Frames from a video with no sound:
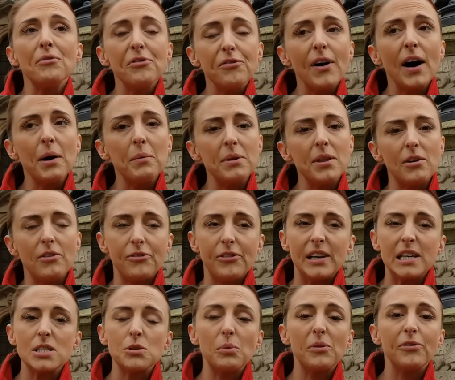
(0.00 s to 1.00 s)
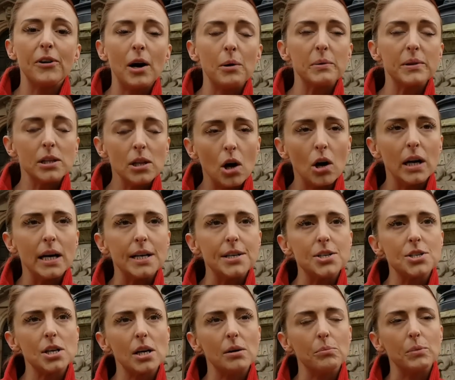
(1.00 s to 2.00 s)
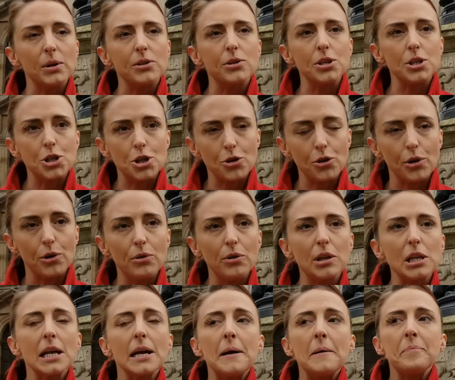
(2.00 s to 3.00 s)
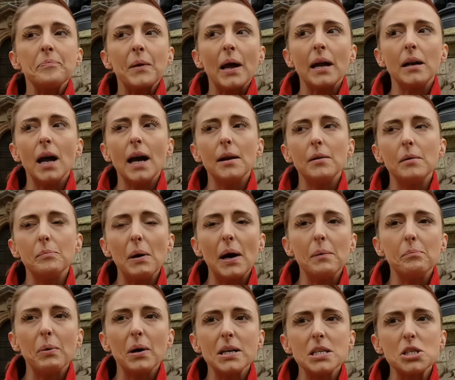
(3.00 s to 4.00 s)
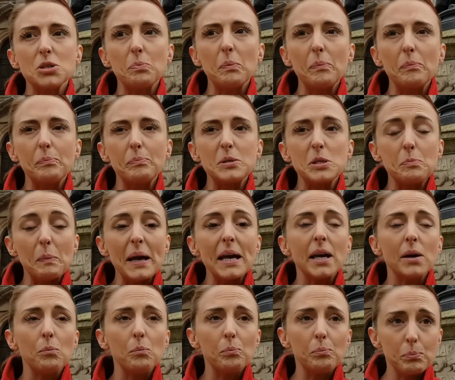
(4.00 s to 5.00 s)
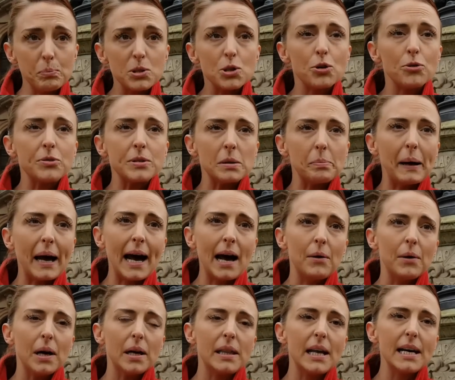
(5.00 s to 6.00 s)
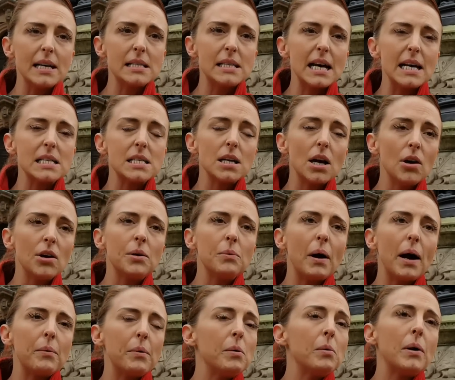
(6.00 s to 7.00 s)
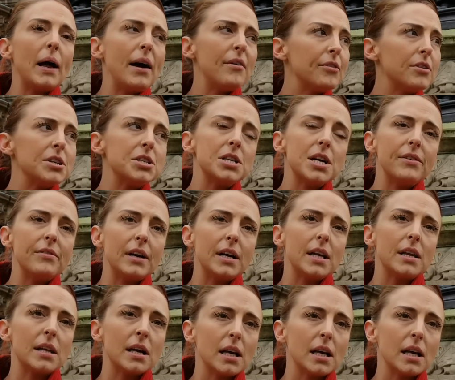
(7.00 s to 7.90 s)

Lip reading: We don't fight with our fists, we fight with knowledge and with the truth, and by speaking truth to power. That's the only way we will ever achieve anything.